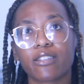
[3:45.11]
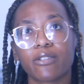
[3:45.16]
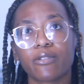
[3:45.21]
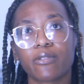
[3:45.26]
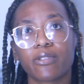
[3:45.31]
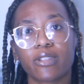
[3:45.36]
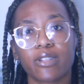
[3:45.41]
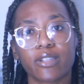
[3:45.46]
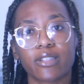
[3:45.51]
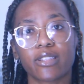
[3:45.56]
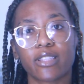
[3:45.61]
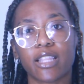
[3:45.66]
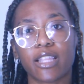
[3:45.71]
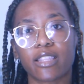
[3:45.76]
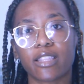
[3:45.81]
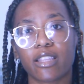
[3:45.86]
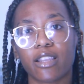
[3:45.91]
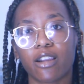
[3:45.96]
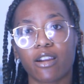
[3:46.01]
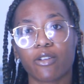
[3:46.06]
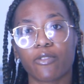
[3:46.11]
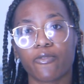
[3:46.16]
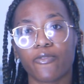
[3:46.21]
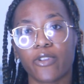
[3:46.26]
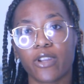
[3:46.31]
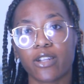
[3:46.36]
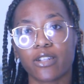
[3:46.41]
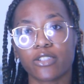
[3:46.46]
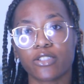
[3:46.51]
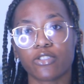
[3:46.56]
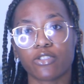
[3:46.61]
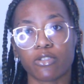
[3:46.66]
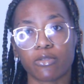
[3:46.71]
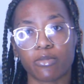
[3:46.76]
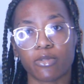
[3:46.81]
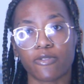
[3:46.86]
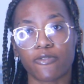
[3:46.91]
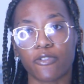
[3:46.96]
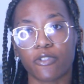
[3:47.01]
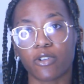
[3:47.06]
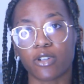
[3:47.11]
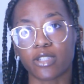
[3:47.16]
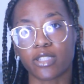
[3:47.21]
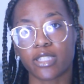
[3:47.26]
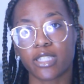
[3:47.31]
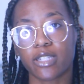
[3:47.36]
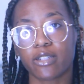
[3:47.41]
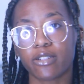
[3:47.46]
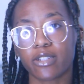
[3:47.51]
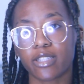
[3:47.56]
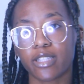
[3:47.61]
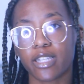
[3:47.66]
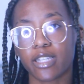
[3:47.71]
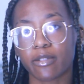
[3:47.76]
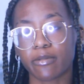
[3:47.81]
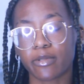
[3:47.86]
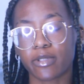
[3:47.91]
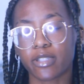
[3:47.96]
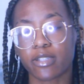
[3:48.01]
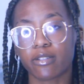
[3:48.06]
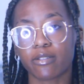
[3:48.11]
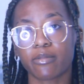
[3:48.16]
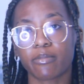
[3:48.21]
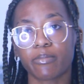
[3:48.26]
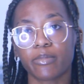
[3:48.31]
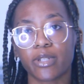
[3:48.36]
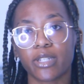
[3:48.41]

do think that they are very suitable for a Syrian hamster